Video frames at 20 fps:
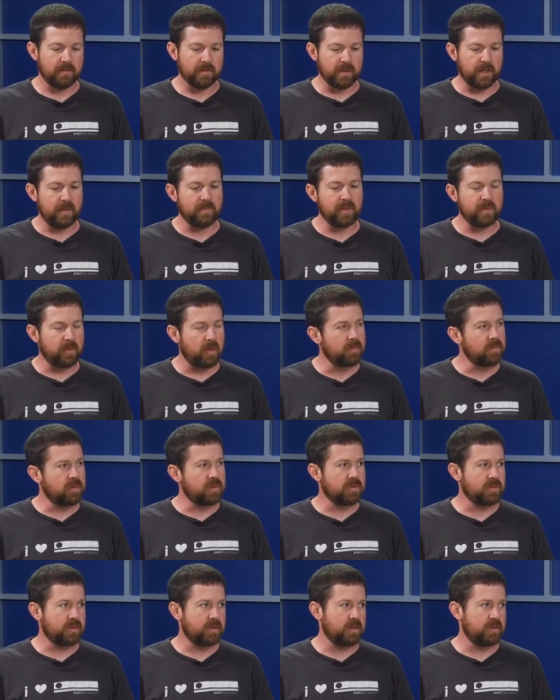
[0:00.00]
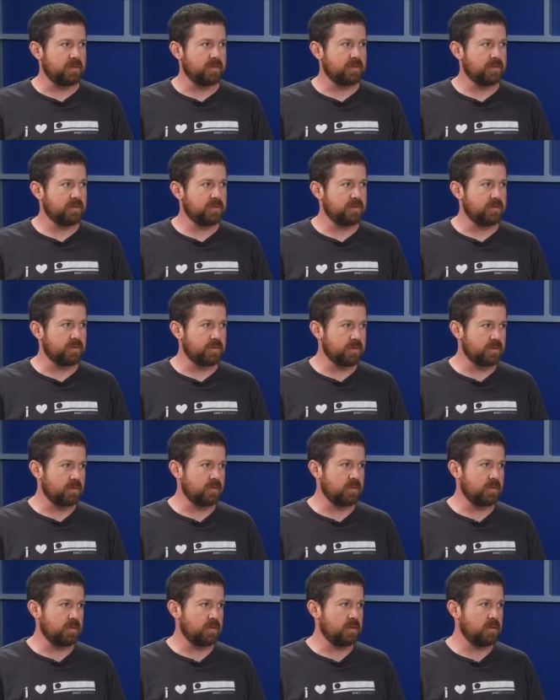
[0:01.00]
Zombie Pumpkin Slayers to the
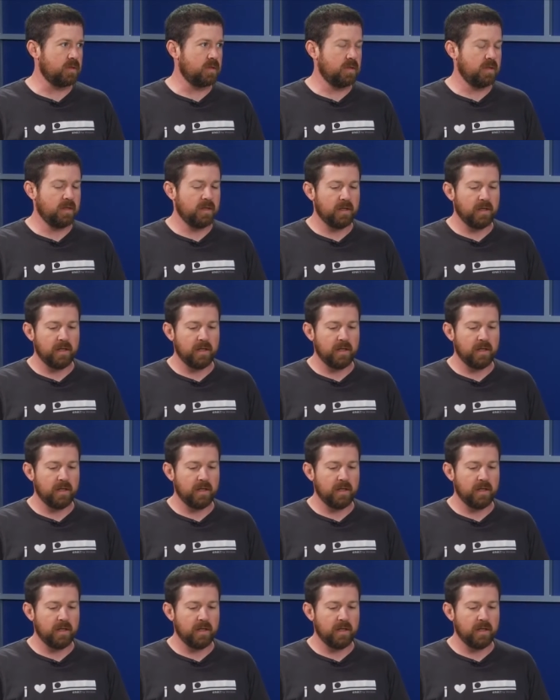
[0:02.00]
store. Mm-hmm.